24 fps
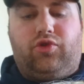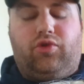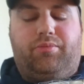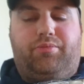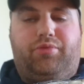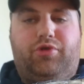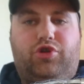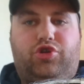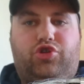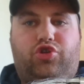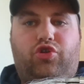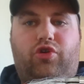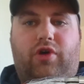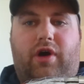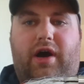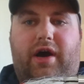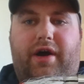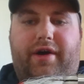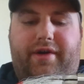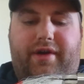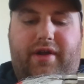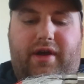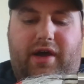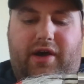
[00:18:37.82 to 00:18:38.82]
I don't push too
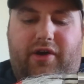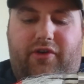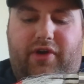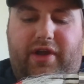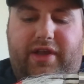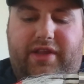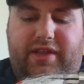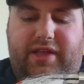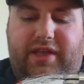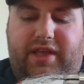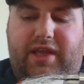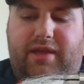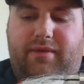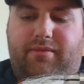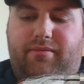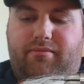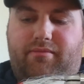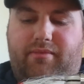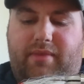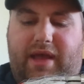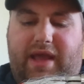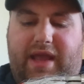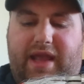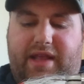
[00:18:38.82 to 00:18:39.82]
hard. I like to
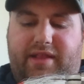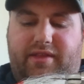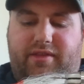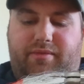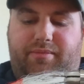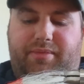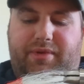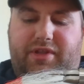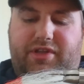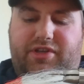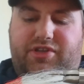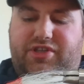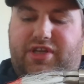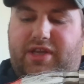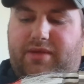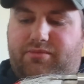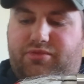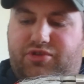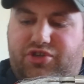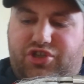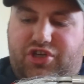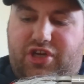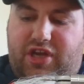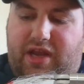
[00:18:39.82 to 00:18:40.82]
keep my head to be the
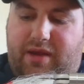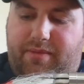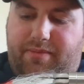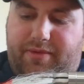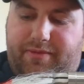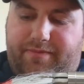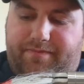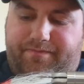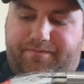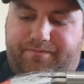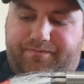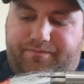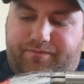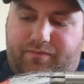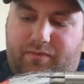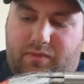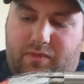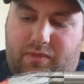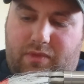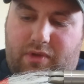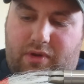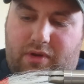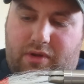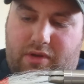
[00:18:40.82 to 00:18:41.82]
same shape
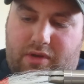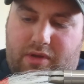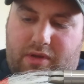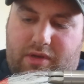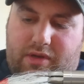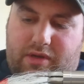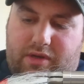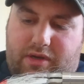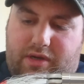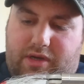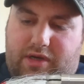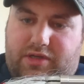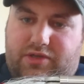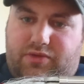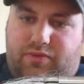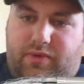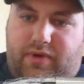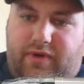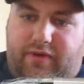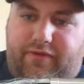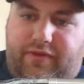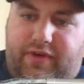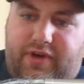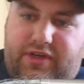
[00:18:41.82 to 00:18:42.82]

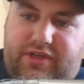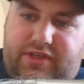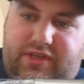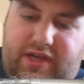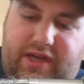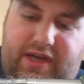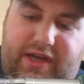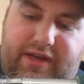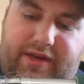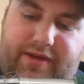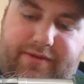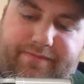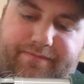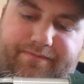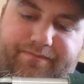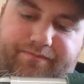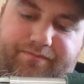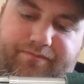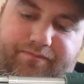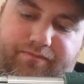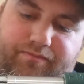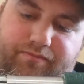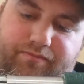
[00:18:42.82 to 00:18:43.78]
as when I finish tying it.